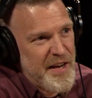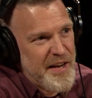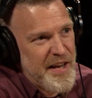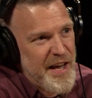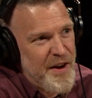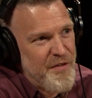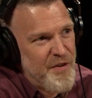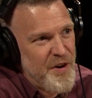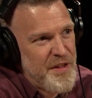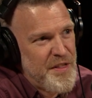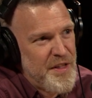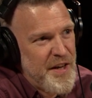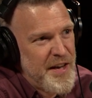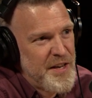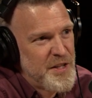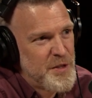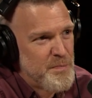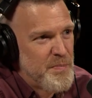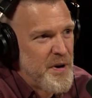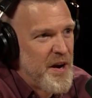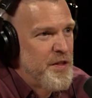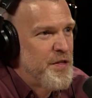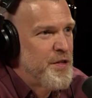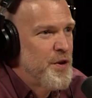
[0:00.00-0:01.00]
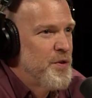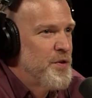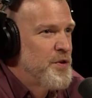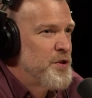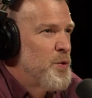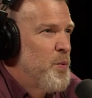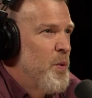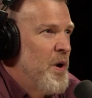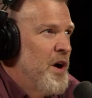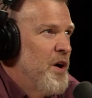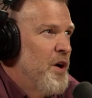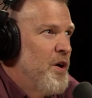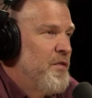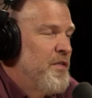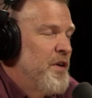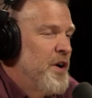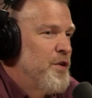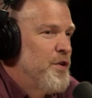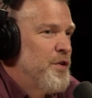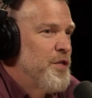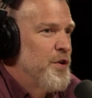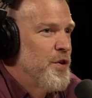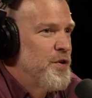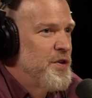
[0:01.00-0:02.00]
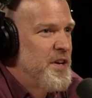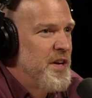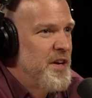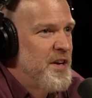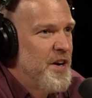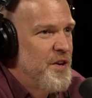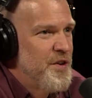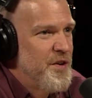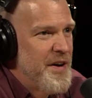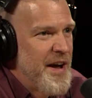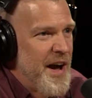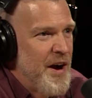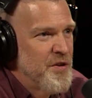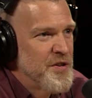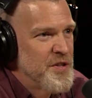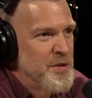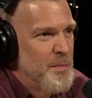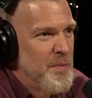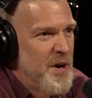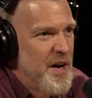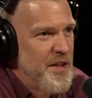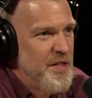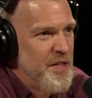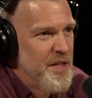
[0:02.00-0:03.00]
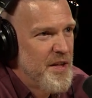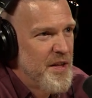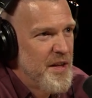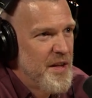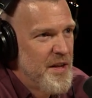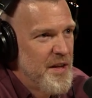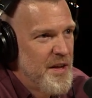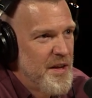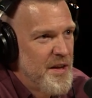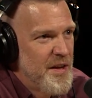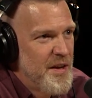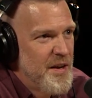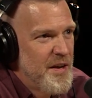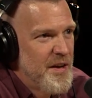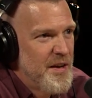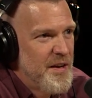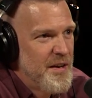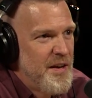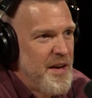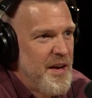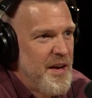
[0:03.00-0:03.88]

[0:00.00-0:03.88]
like everything's probably thir- twelve hundred, thirteen hundred dollars a month. Home run. You yeah.